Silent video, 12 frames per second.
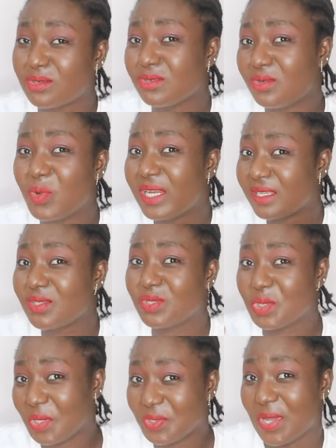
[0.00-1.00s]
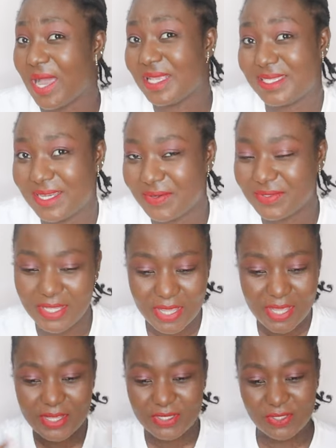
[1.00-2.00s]
We need to talk to ourselves.
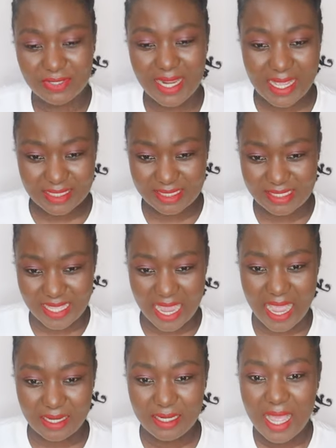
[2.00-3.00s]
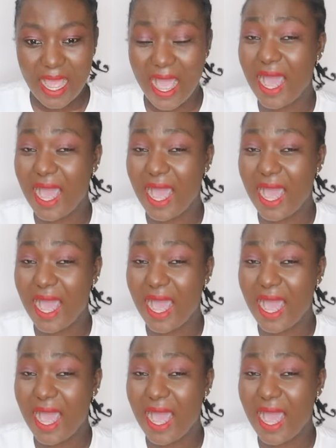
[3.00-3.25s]
So that's that.